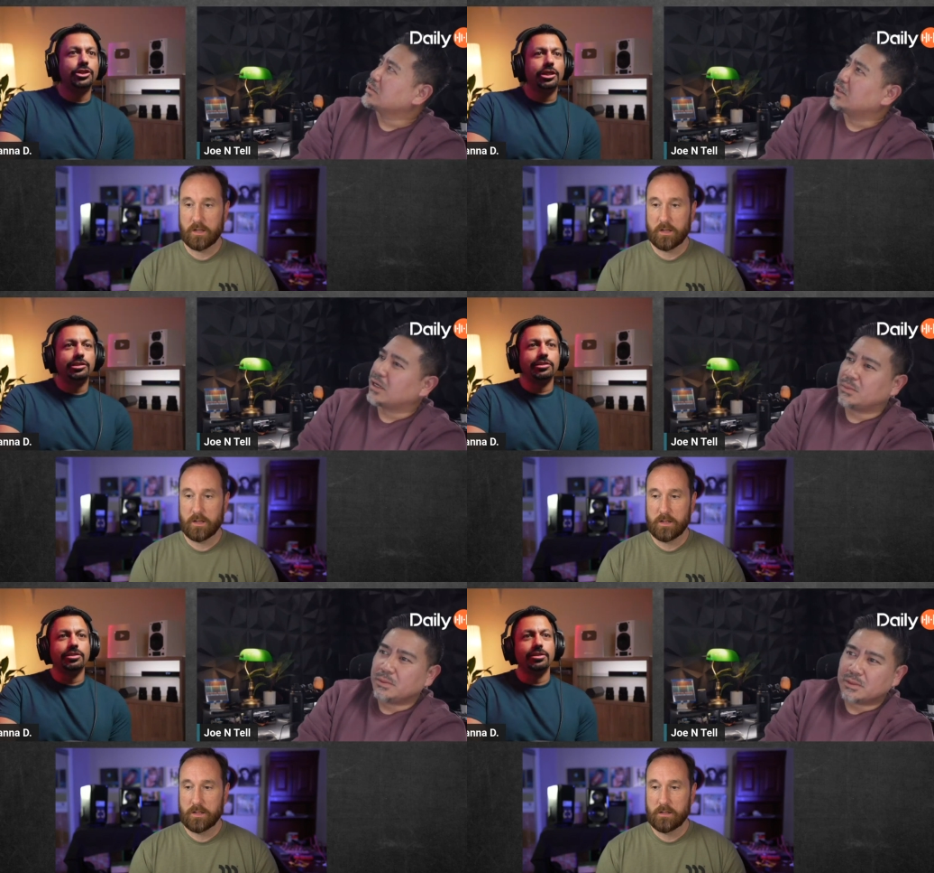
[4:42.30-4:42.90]
Speaker 1: a lot of
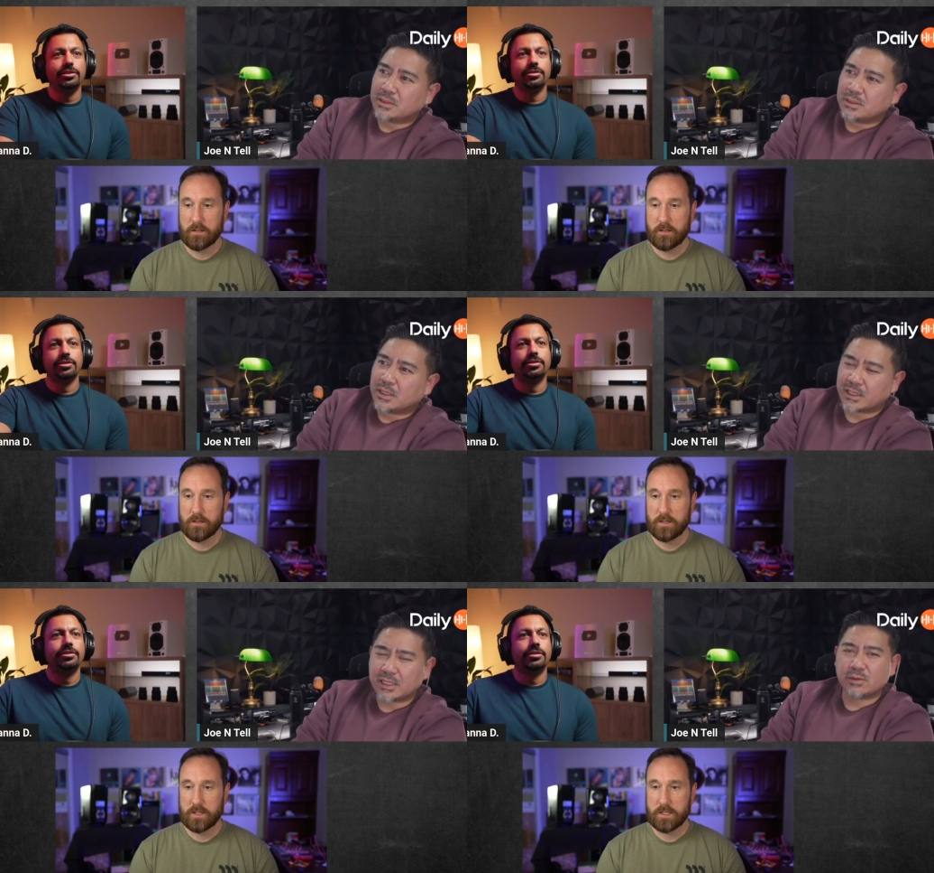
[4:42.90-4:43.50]
people. I
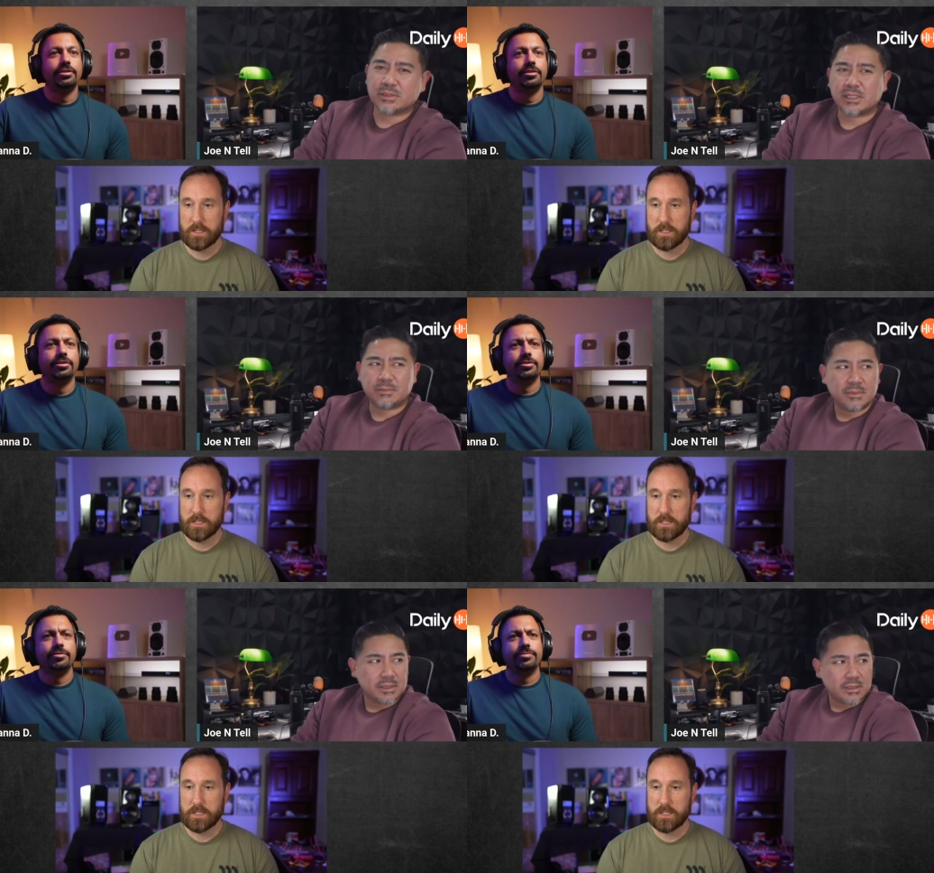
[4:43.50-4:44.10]
think it was him,
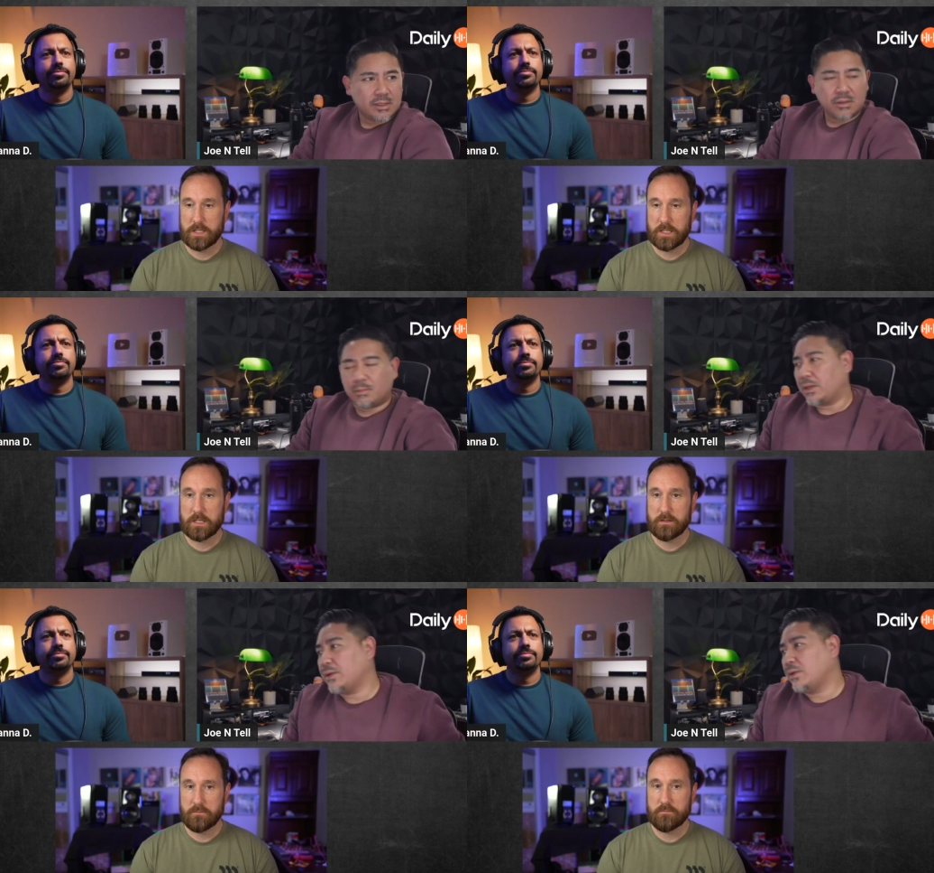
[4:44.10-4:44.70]
but